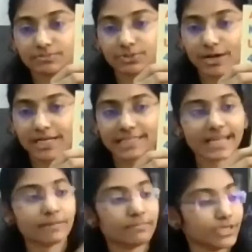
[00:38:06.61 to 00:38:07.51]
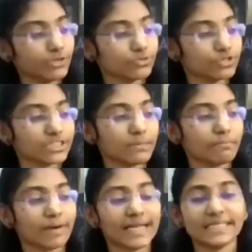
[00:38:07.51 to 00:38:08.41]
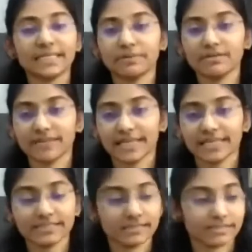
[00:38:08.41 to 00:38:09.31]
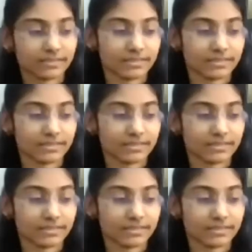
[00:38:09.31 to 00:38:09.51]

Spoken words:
product can be used in a multiple ways